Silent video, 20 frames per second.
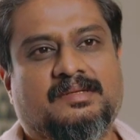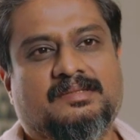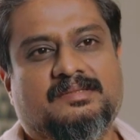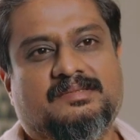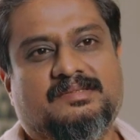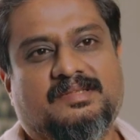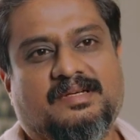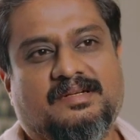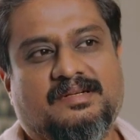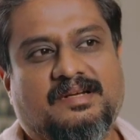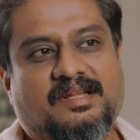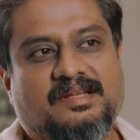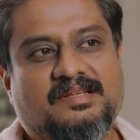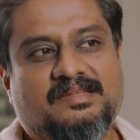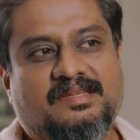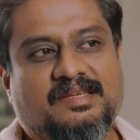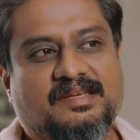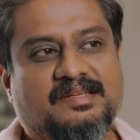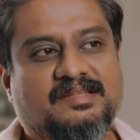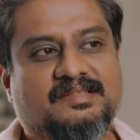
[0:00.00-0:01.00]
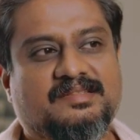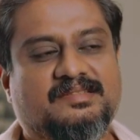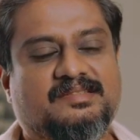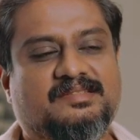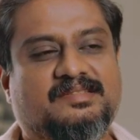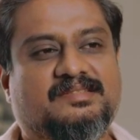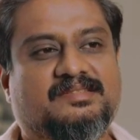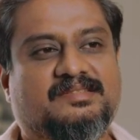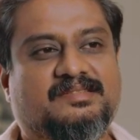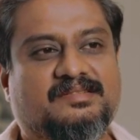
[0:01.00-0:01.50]
certain
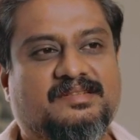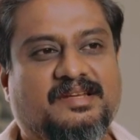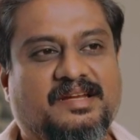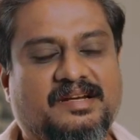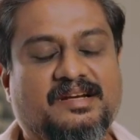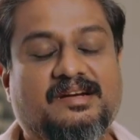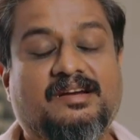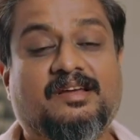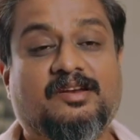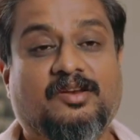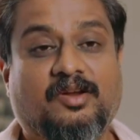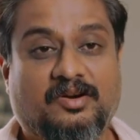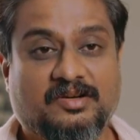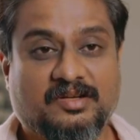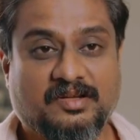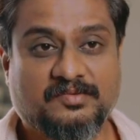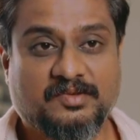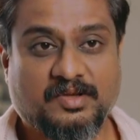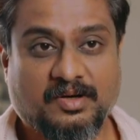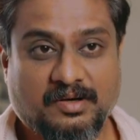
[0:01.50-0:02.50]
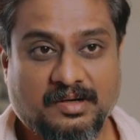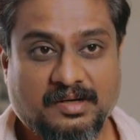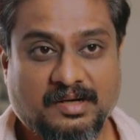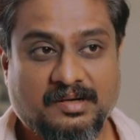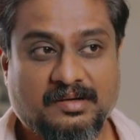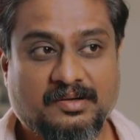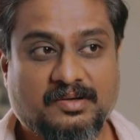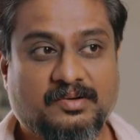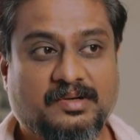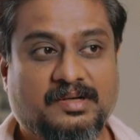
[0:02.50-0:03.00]
things needed a lot of thought
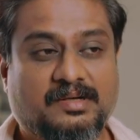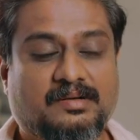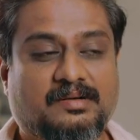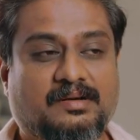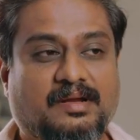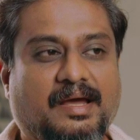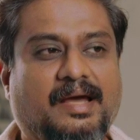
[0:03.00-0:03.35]
into it.